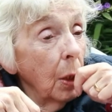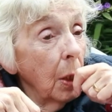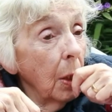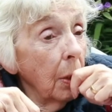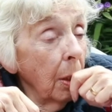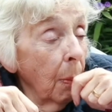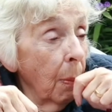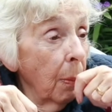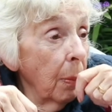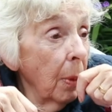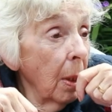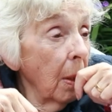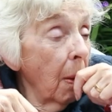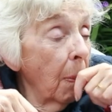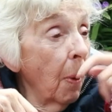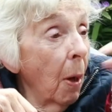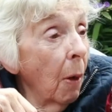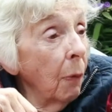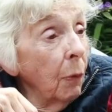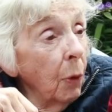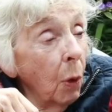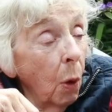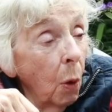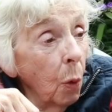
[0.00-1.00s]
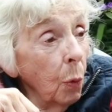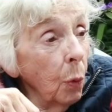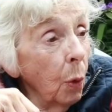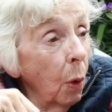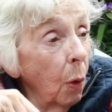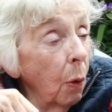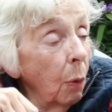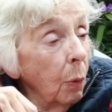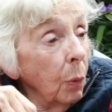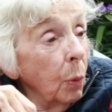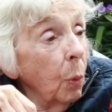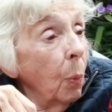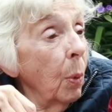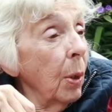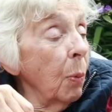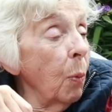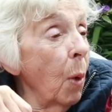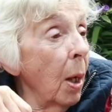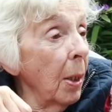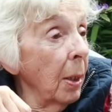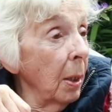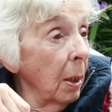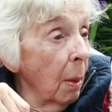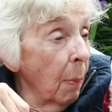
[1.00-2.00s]
No, there was
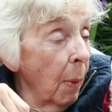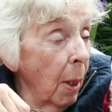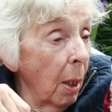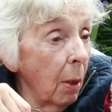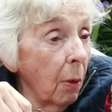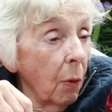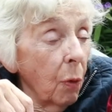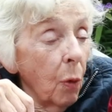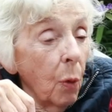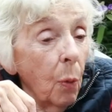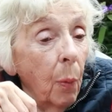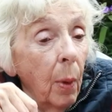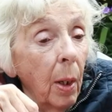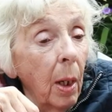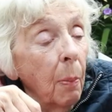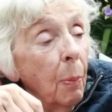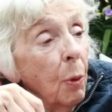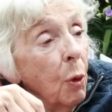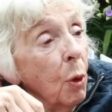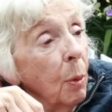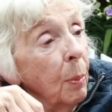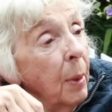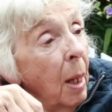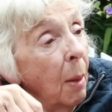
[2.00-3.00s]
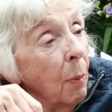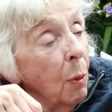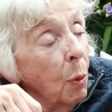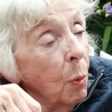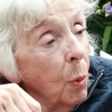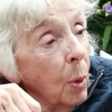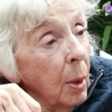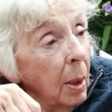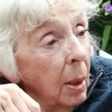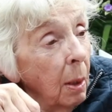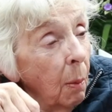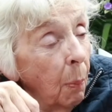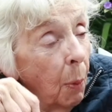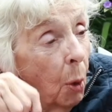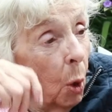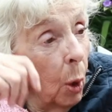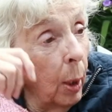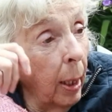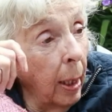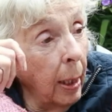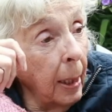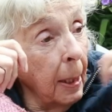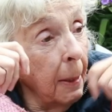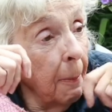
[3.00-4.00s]
one in the Market Square, but sometimes it was in the
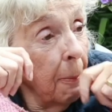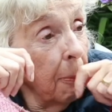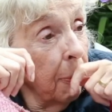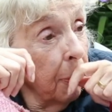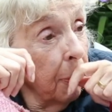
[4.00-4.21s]
ball alley